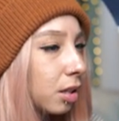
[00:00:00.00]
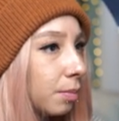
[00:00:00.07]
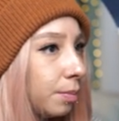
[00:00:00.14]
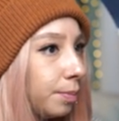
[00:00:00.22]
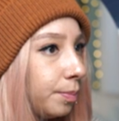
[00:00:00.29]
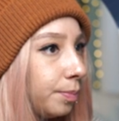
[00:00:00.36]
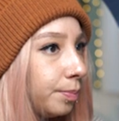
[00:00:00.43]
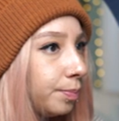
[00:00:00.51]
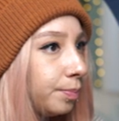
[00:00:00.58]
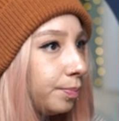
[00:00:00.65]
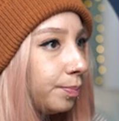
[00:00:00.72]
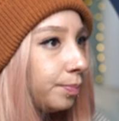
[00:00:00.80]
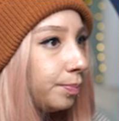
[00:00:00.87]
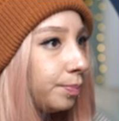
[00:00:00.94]

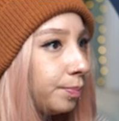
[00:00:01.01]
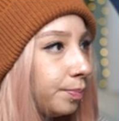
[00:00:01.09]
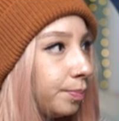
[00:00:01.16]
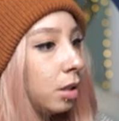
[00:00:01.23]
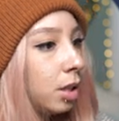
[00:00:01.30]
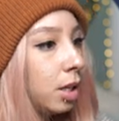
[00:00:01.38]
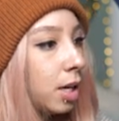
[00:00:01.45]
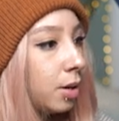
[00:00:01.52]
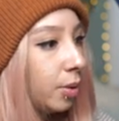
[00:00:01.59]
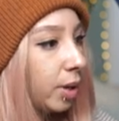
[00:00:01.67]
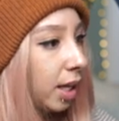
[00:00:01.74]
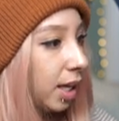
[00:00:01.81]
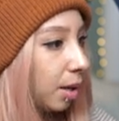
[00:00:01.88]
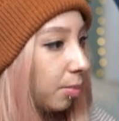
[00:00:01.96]
Hmm. We
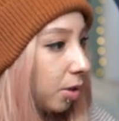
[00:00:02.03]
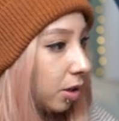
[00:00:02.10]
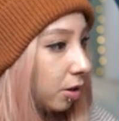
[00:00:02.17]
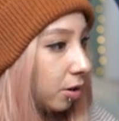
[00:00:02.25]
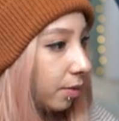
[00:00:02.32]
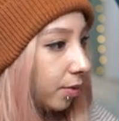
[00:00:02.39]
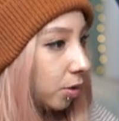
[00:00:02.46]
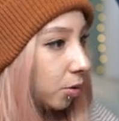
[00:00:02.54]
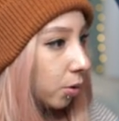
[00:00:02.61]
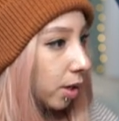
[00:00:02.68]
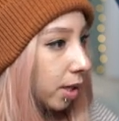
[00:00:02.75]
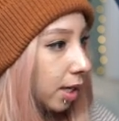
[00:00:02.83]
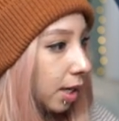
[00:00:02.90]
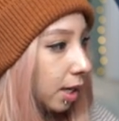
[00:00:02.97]
can keep it in our
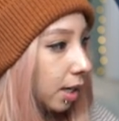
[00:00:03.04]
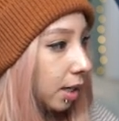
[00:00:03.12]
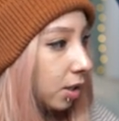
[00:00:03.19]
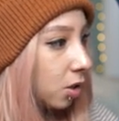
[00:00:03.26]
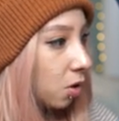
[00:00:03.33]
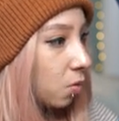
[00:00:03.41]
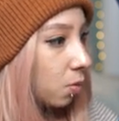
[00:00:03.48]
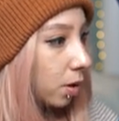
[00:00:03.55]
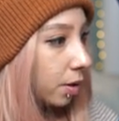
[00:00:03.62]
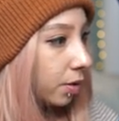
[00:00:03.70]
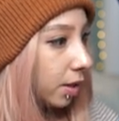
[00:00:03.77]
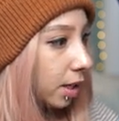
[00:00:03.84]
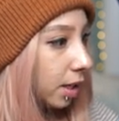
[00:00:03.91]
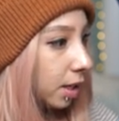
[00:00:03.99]
inventory then. I don't
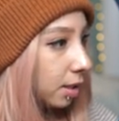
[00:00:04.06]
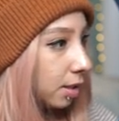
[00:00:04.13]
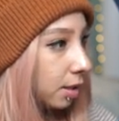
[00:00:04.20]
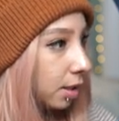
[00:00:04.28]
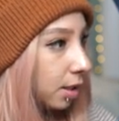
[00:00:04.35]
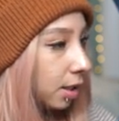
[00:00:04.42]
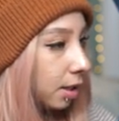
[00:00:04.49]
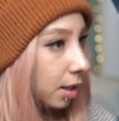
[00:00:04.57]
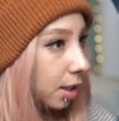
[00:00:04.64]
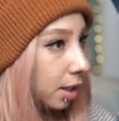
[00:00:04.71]
want this. And then